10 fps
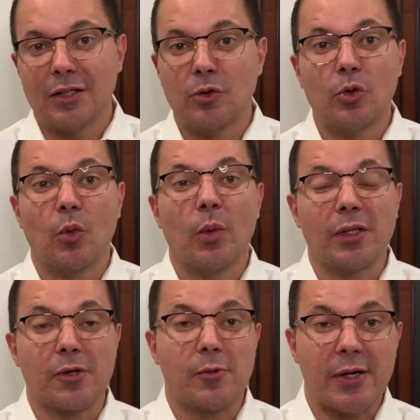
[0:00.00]
you don't
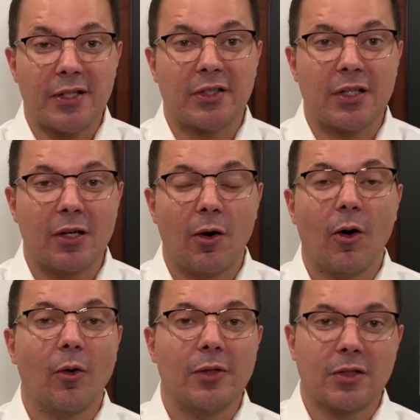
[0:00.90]
want to risk
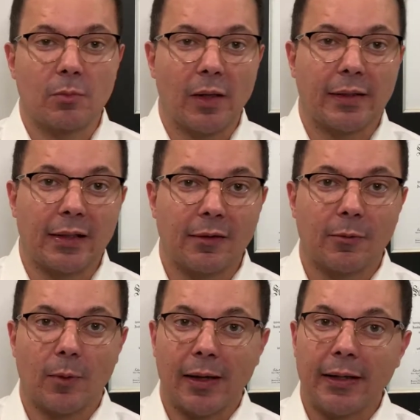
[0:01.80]
all this money,
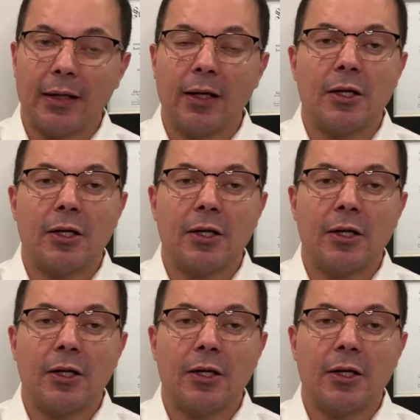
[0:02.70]
right?